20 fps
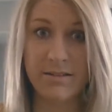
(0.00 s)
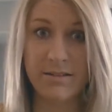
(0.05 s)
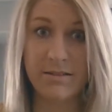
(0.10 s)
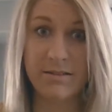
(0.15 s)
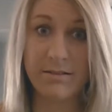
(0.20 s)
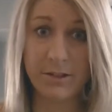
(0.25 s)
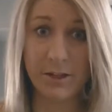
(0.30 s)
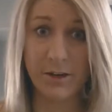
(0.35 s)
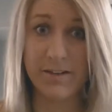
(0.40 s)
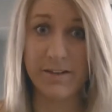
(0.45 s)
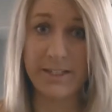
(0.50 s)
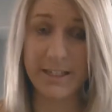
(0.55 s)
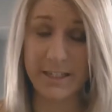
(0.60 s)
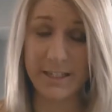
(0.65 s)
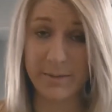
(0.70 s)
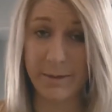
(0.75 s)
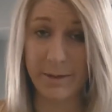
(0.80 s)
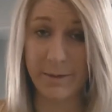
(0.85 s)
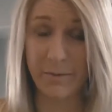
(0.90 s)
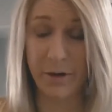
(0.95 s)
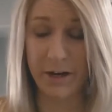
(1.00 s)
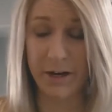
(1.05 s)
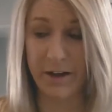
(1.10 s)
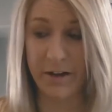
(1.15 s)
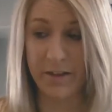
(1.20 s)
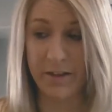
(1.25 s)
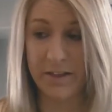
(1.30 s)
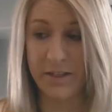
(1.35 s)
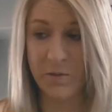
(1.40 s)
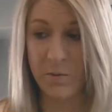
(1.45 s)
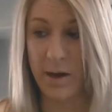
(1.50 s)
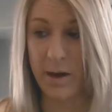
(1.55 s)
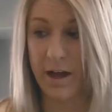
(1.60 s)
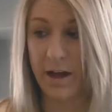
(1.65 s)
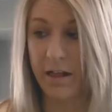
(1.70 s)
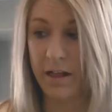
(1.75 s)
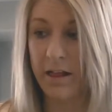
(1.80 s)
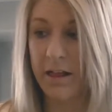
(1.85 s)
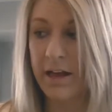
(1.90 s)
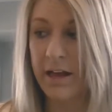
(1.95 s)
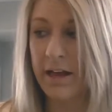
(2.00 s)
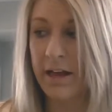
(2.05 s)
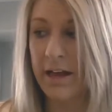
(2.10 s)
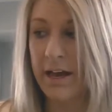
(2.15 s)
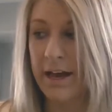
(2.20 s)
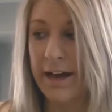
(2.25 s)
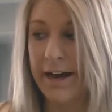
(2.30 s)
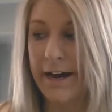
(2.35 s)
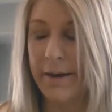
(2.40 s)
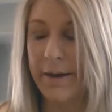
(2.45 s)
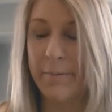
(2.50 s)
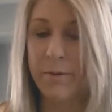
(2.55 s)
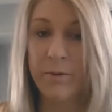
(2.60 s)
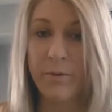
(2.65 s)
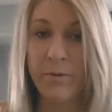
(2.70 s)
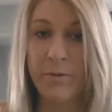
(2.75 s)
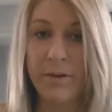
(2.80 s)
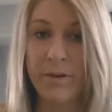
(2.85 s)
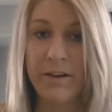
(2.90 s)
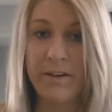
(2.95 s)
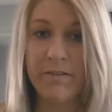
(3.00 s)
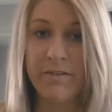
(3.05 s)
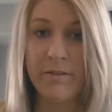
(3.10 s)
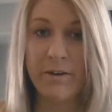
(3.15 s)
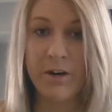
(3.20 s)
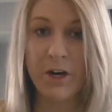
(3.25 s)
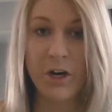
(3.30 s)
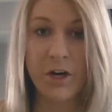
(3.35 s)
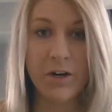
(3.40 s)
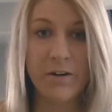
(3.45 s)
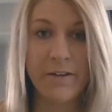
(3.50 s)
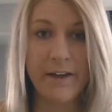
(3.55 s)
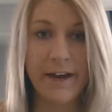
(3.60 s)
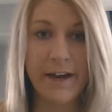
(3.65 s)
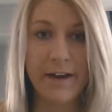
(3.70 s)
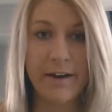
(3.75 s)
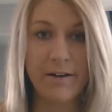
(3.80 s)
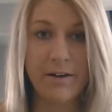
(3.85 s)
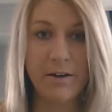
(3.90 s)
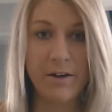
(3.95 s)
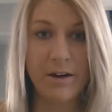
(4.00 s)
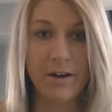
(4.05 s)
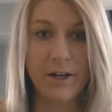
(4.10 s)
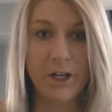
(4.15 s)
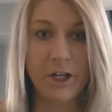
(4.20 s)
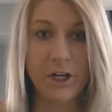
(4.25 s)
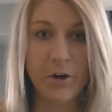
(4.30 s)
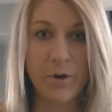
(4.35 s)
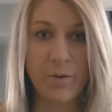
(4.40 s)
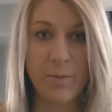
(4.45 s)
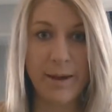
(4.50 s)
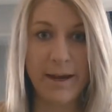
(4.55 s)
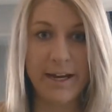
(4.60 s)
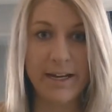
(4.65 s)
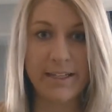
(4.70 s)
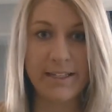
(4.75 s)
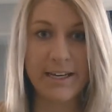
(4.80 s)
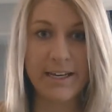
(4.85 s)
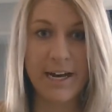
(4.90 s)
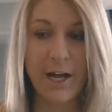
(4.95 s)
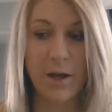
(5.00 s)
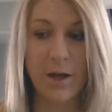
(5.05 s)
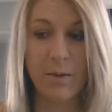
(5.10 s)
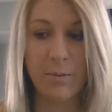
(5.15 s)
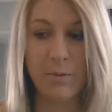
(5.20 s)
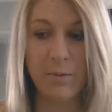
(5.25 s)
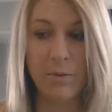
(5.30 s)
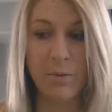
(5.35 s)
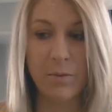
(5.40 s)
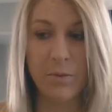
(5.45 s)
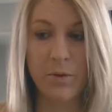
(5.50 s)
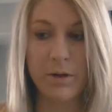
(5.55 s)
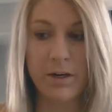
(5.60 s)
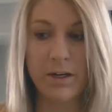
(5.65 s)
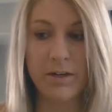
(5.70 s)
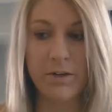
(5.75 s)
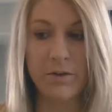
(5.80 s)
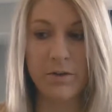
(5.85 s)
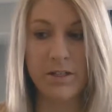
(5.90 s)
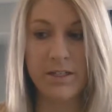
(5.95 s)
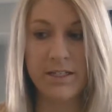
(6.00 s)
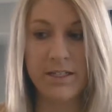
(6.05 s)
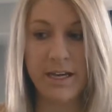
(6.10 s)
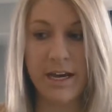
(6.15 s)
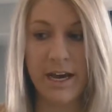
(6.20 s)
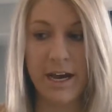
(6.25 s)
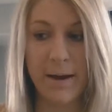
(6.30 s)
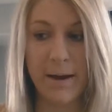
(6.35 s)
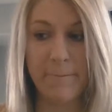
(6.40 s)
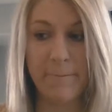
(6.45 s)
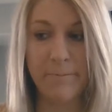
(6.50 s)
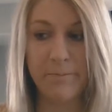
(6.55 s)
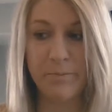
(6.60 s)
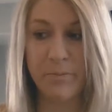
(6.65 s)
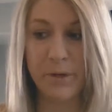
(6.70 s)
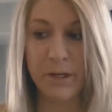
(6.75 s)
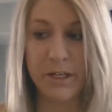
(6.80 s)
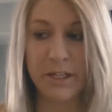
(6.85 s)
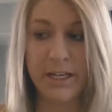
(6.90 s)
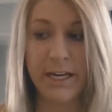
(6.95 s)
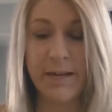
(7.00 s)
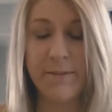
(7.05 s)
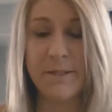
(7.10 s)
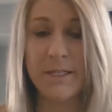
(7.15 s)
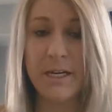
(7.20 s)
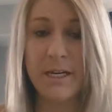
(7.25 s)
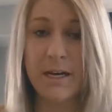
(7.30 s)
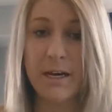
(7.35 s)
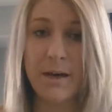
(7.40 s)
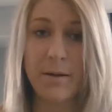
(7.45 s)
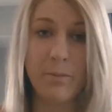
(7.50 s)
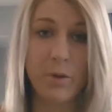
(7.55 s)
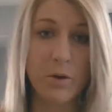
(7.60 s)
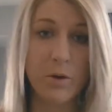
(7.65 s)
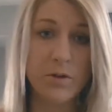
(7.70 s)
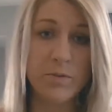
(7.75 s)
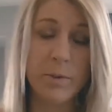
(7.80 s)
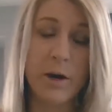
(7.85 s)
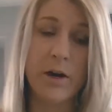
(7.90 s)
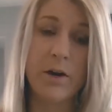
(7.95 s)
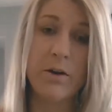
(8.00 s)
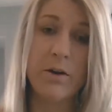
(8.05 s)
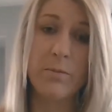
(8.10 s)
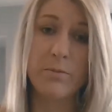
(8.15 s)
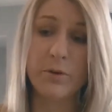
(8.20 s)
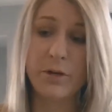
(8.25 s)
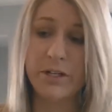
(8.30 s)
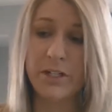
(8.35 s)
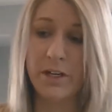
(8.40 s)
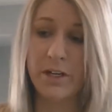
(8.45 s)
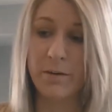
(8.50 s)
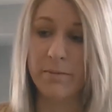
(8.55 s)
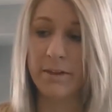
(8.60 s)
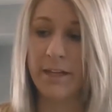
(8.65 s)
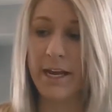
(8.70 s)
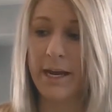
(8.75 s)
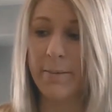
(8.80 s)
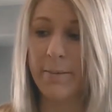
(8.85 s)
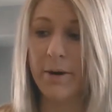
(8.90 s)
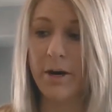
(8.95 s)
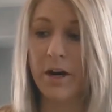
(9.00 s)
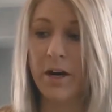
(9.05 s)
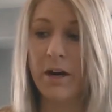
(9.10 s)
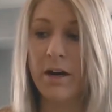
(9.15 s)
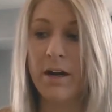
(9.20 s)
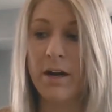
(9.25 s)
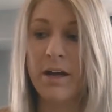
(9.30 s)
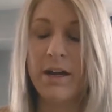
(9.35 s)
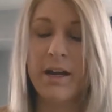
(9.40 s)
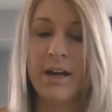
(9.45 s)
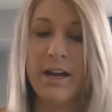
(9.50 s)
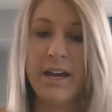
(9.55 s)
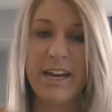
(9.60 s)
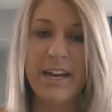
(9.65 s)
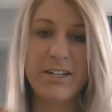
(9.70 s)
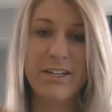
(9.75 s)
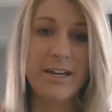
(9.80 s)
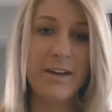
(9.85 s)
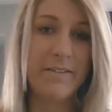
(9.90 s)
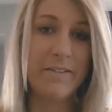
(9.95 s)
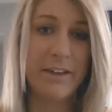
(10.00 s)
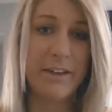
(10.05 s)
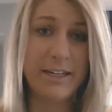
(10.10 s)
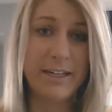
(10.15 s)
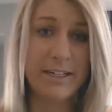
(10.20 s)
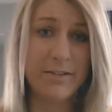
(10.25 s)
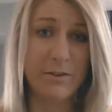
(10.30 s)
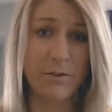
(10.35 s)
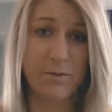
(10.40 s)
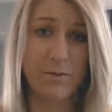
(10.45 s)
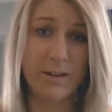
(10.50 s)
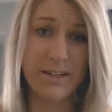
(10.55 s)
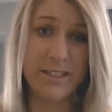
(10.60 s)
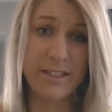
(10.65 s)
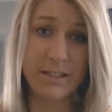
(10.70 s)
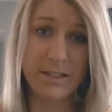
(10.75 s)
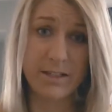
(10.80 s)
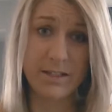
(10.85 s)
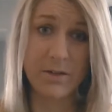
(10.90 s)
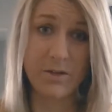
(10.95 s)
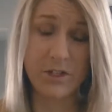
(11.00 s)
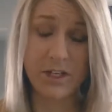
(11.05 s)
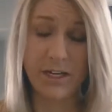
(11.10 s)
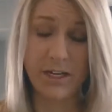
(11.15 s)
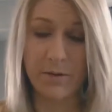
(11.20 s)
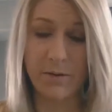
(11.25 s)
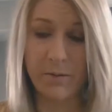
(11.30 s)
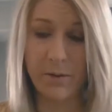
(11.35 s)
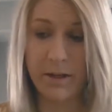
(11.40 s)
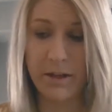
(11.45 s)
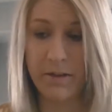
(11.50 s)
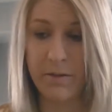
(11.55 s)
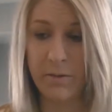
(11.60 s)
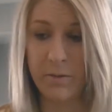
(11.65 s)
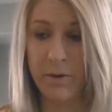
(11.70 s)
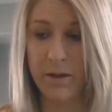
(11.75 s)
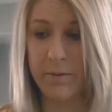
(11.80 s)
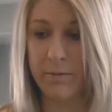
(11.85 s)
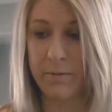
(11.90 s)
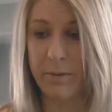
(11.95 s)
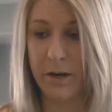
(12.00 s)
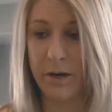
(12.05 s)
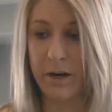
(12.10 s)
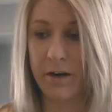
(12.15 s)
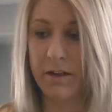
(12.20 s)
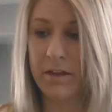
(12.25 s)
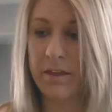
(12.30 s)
nervous system and brain health as well. We've even heard that good omegas can help reduce preeclampsia, postpartum, preterm labor, and definitely different risks associated with birth.